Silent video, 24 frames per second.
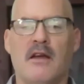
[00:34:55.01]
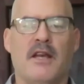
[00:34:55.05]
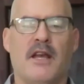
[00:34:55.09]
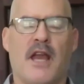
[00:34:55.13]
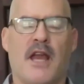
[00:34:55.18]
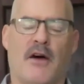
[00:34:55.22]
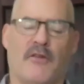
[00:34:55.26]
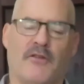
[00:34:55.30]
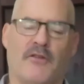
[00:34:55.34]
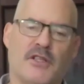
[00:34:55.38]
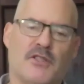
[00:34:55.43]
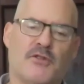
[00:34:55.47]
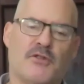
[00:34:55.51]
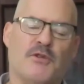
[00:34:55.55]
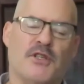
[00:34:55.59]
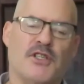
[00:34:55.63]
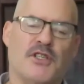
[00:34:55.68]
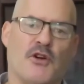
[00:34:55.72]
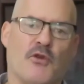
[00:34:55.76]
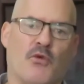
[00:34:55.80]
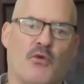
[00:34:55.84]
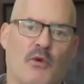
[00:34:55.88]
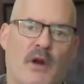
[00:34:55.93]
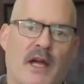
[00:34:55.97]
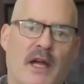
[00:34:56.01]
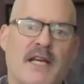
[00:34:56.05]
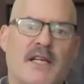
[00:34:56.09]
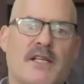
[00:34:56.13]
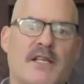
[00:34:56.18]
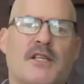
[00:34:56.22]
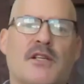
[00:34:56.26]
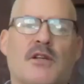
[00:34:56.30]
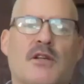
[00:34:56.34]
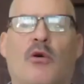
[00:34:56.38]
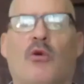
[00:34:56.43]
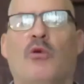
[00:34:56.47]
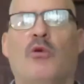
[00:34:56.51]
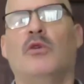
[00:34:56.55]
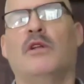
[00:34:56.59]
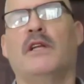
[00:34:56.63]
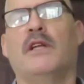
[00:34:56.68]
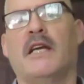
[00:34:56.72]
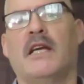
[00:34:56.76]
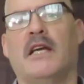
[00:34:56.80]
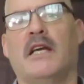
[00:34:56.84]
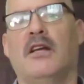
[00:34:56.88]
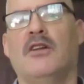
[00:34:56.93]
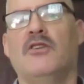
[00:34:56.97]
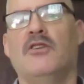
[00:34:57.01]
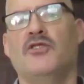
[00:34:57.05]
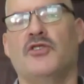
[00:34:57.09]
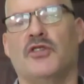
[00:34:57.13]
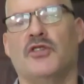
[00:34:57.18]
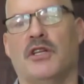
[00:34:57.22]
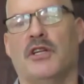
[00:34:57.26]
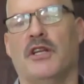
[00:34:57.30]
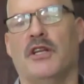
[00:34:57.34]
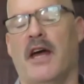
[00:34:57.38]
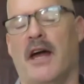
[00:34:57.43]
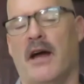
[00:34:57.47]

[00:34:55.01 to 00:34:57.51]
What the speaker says: Now, this was a race-only engine